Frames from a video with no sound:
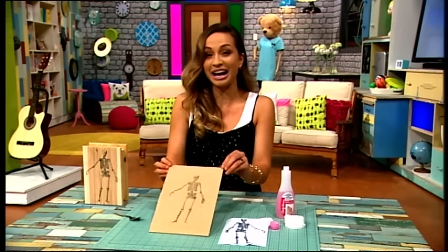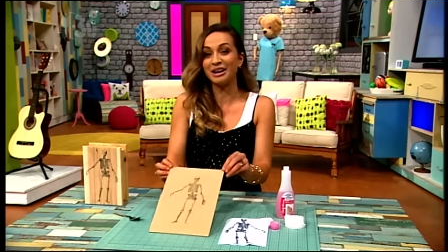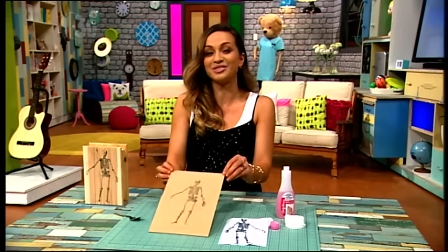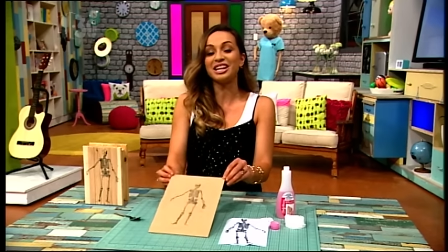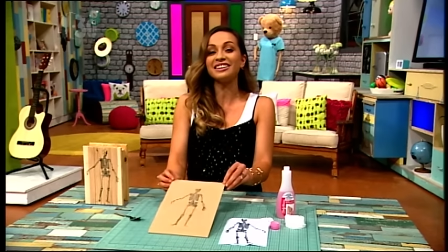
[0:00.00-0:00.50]

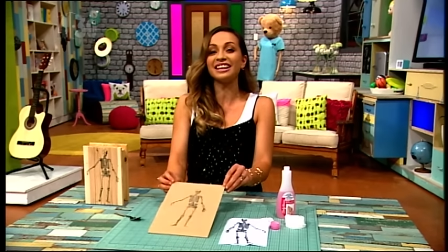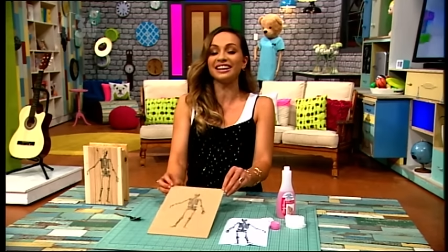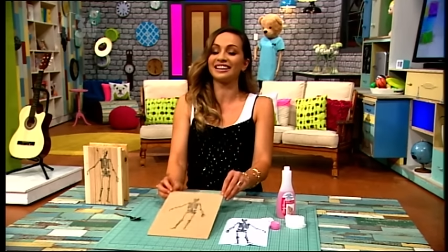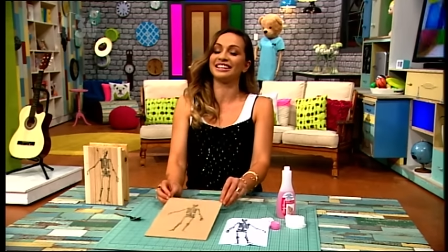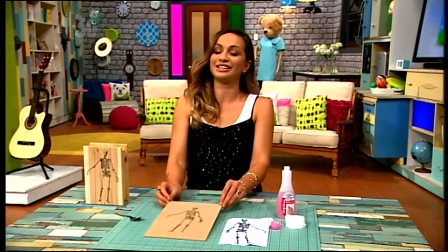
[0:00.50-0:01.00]
um,
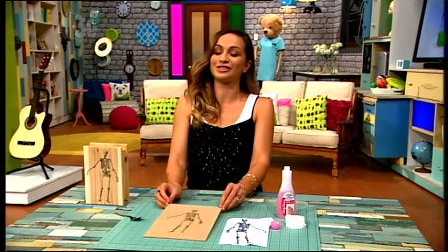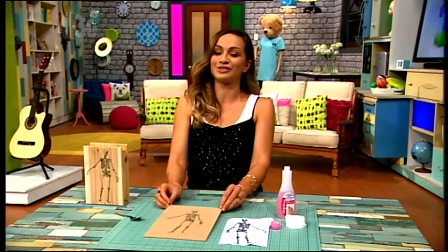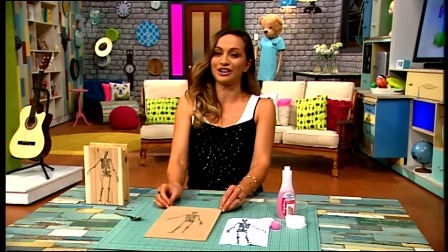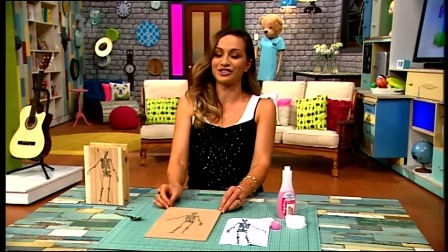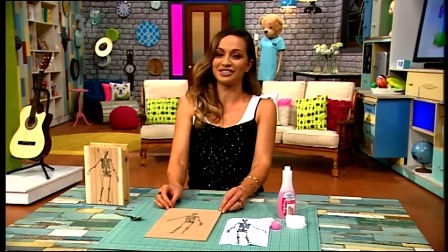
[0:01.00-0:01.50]
technique and the
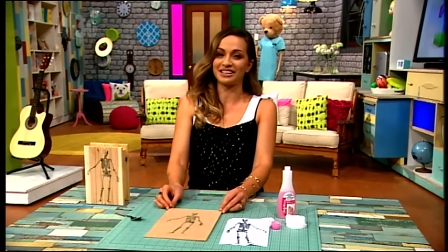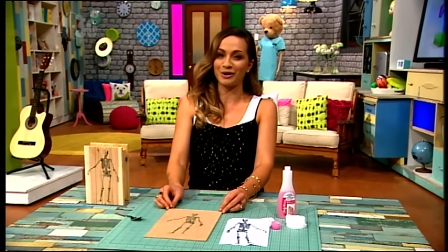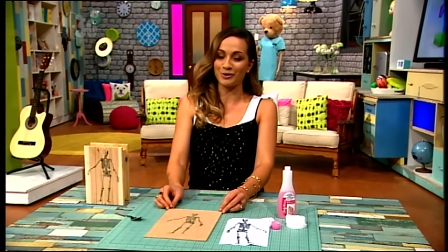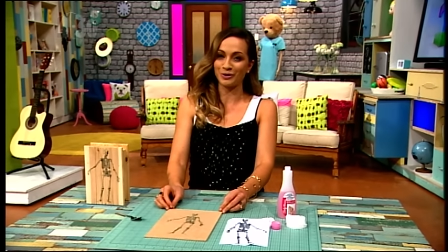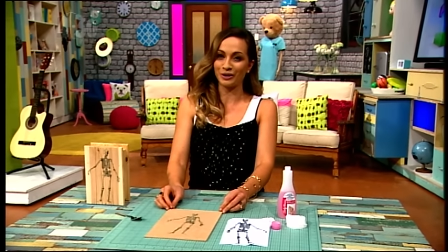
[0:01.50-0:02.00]
instructions
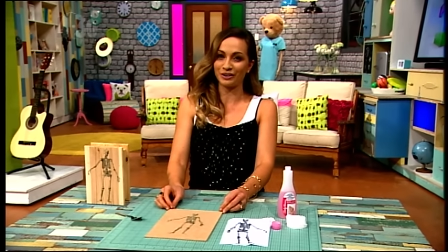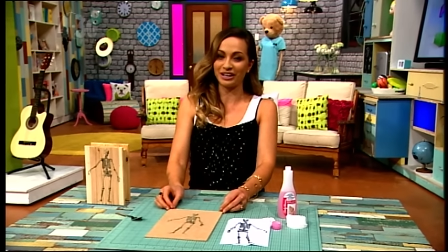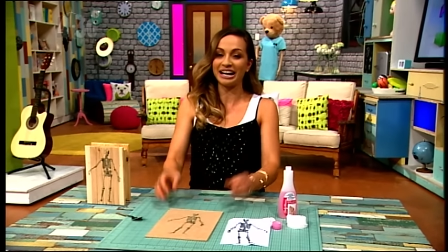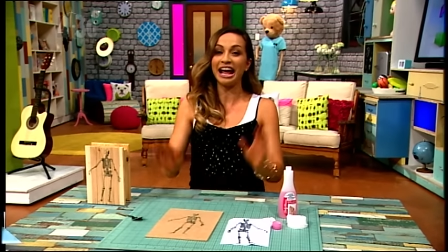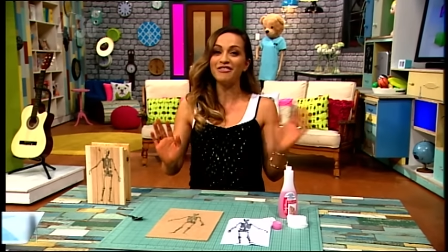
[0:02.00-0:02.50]
are all
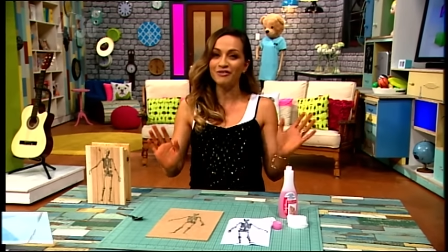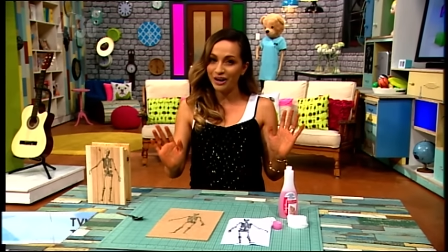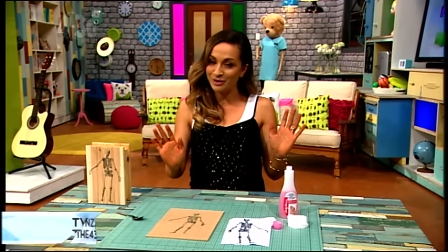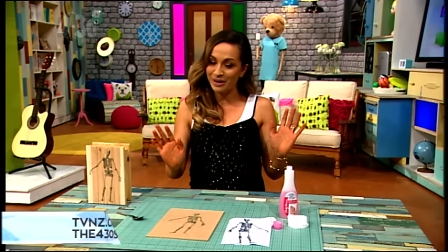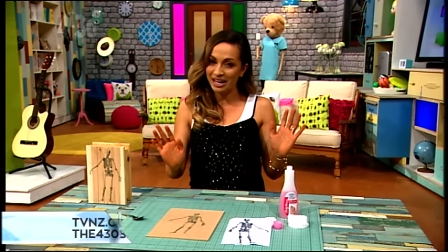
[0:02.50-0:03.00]
online. Have
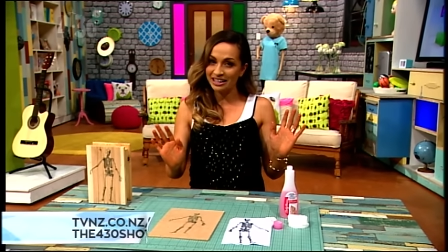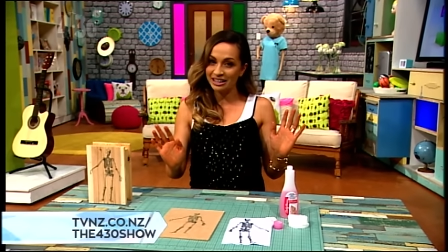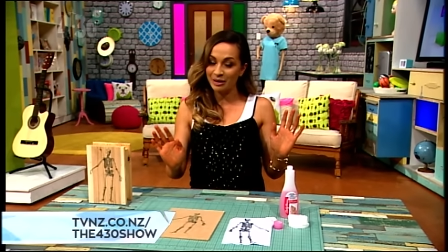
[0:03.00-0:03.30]
fun making